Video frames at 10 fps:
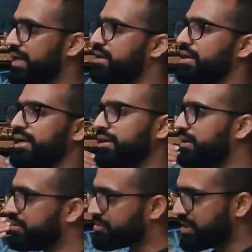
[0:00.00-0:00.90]
And I
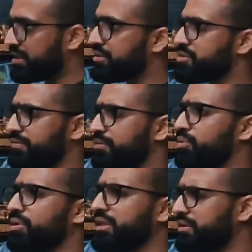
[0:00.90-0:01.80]
understand the civil
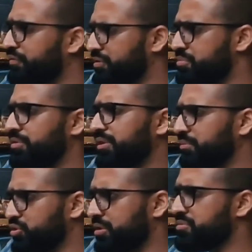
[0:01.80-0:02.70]
war and the difference between the
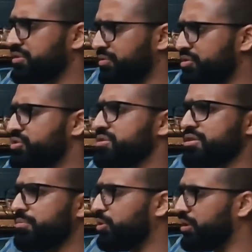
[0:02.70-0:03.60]
Muslims and the Christians
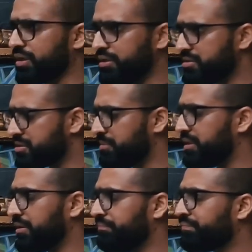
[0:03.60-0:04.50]
and the political
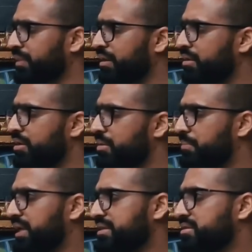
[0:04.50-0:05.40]
instability.
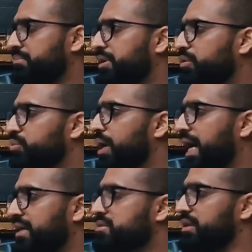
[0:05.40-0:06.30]
But as somebody who
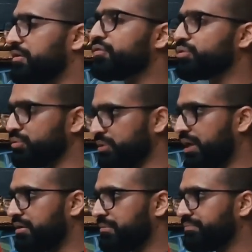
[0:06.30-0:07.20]
has lived through
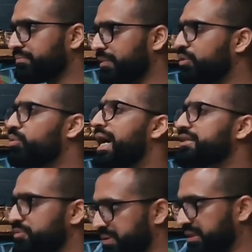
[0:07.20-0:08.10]
that, who
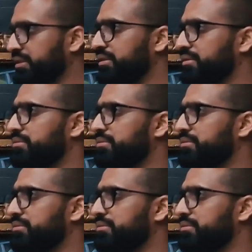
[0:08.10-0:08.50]
has been there,